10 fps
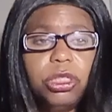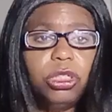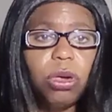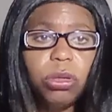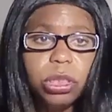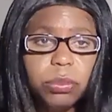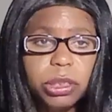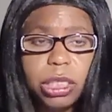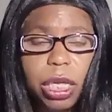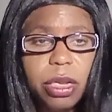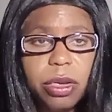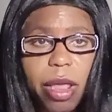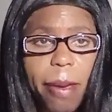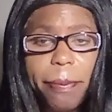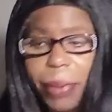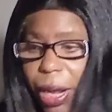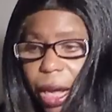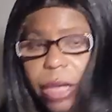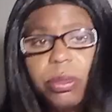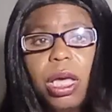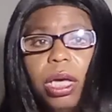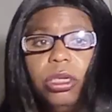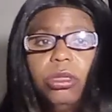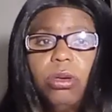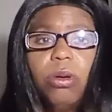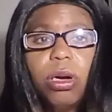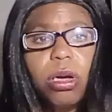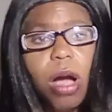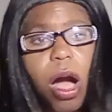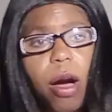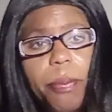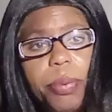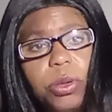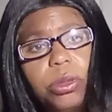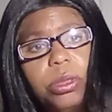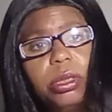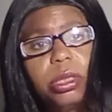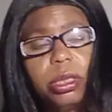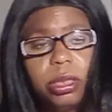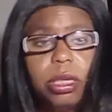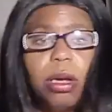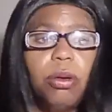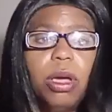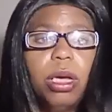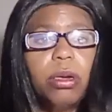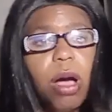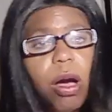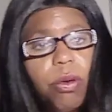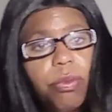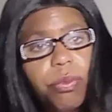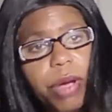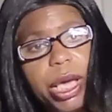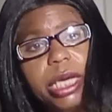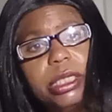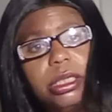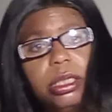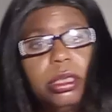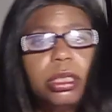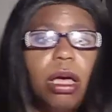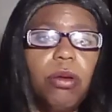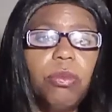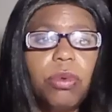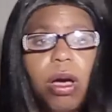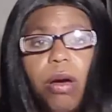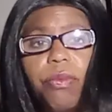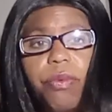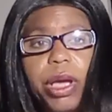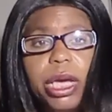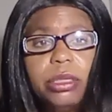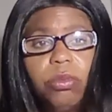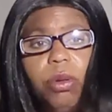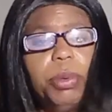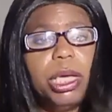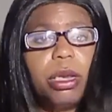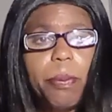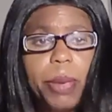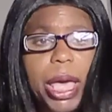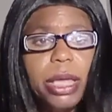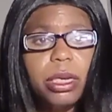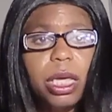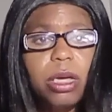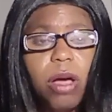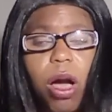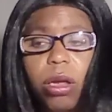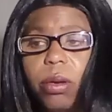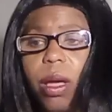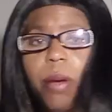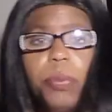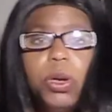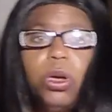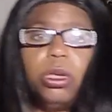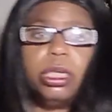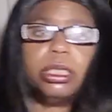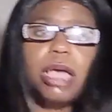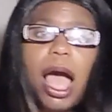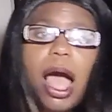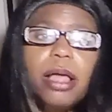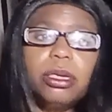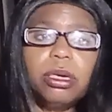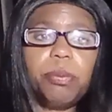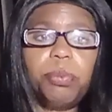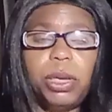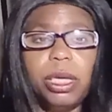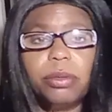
Georgia was in that pit, God pulled us out. God raised us up. We be in the pit, and God will pull us out of the pit.